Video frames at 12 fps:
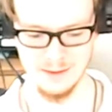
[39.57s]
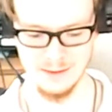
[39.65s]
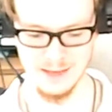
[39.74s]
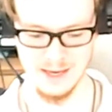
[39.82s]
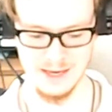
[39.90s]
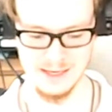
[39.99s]

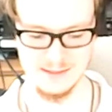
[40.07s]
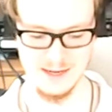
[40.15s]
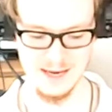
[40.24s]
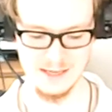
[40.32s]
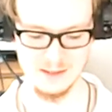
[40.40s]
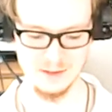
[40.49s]
They
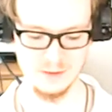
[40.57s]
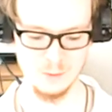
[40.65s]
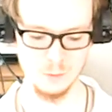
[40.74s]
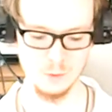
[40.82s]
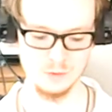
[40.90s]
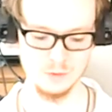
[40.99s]
take
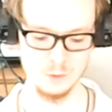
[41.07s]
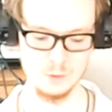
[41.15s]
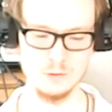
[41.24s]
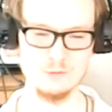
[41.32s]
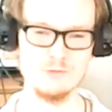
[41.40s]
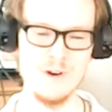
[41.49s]
what's
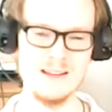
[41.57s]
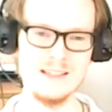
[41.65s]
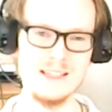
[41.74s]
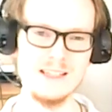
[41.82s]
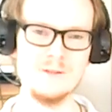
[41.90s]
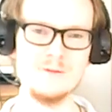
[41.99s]
called the
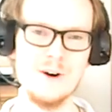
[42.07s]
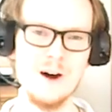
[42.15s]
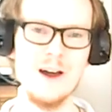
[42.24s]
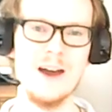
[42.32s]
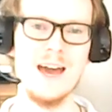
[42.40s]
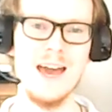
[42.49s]
ready,
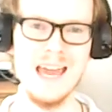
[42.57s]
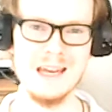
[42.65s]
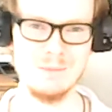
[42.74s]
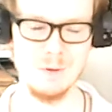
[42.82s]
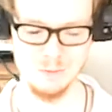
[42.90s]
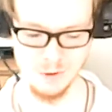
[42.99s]
fire,
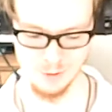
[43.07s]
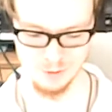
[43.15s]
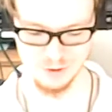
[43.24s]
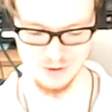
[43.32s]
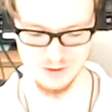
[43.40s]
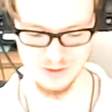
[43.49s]
aim
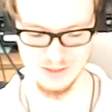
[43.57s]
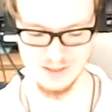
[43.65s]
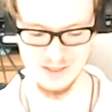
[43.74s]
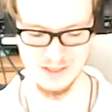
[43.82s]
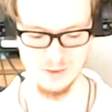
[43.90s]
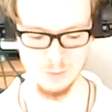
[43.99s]
approach,
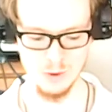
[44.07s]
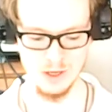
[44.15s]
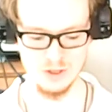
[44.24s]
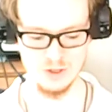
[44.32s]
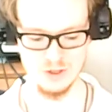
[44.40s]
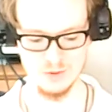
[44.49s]

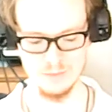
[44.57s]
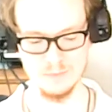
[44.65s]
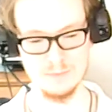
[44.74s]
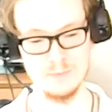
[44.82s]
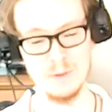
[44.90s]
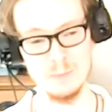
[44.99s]
which
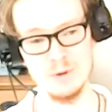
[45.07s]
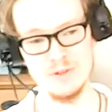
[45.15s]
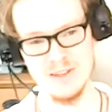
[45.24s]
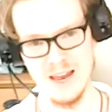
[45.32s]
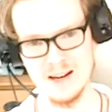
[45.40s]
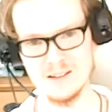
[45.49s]

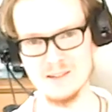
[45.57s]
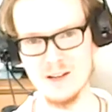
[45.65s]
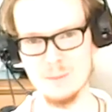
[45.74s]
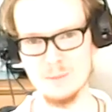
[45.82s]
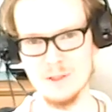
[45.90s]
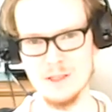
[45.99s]
protects
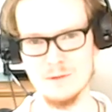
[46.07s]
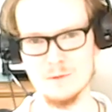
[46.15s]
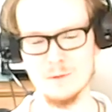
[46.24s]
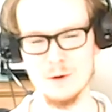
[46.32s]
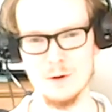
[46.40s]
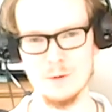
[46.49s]
companies
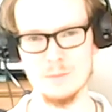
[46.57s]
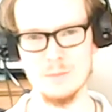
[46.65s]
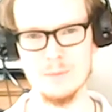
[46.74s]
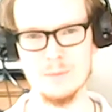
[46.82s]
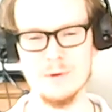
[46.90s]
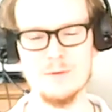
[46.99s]
from
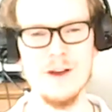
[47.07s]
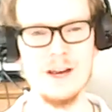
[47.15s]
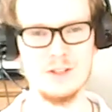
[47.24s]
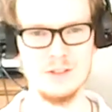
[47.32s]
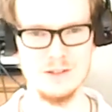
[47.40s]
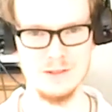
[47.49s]

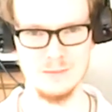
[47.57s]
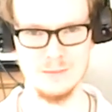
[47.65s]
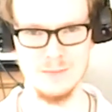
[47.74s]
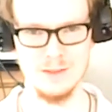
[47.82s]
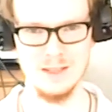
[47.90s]
perfectionism.